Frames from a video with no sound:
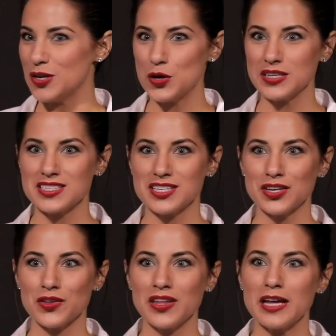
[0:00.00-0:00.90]
when you
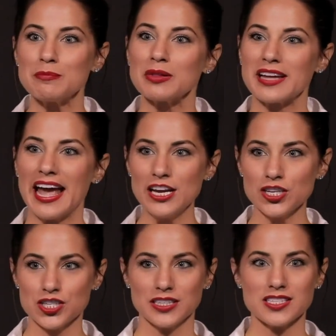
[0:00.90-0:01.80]
consider the
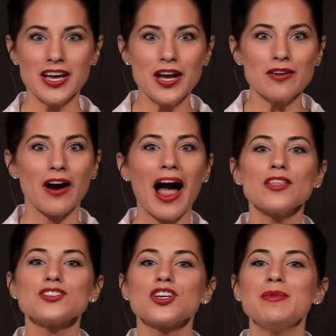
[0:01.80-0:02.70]
implications for
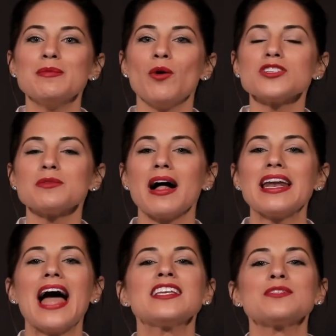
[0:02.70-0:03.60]
how this could be
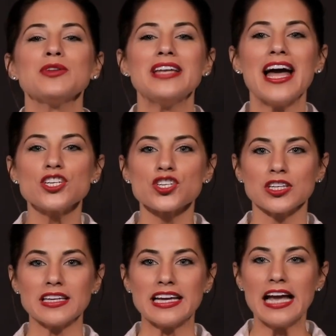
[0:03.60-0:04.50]
multiplied
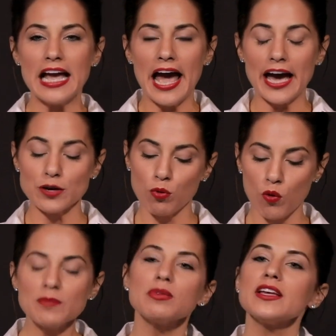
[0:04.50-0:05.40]
exponentially at a
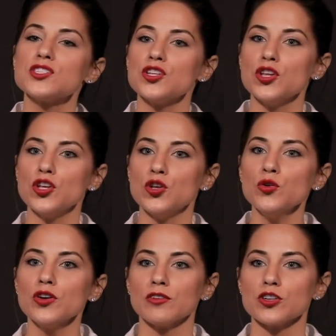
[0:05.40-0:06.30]
point place in the
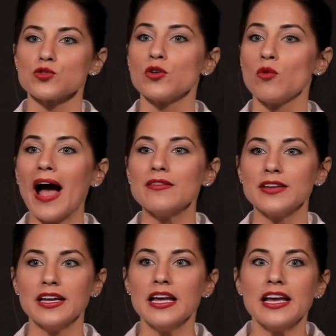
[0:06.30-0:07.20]
universe where
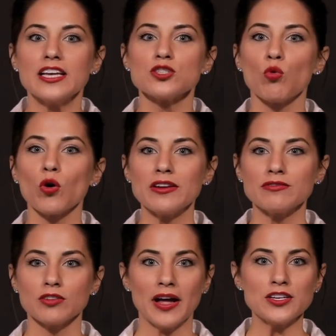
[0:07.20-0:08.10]
gravity is more
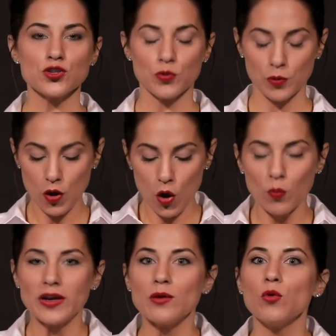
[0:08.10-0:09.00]
influential
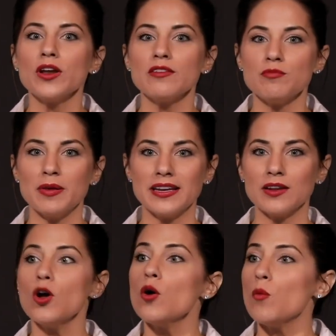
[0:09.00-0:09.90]
when it would have
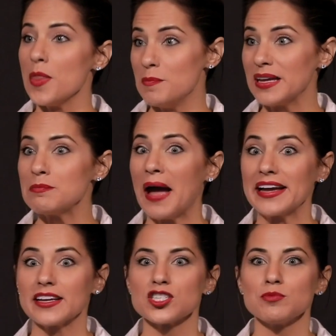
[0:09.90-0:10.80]
been when the Big
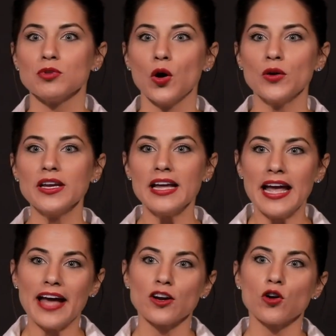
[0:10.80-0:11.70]
Bang exploded
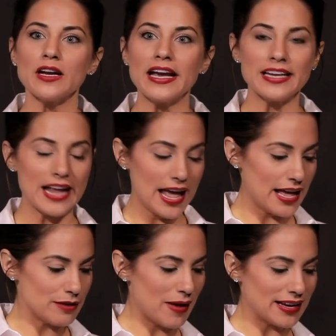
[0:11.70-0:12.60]
and created
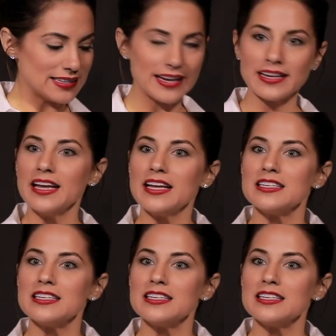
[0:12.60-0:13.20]
a magnetic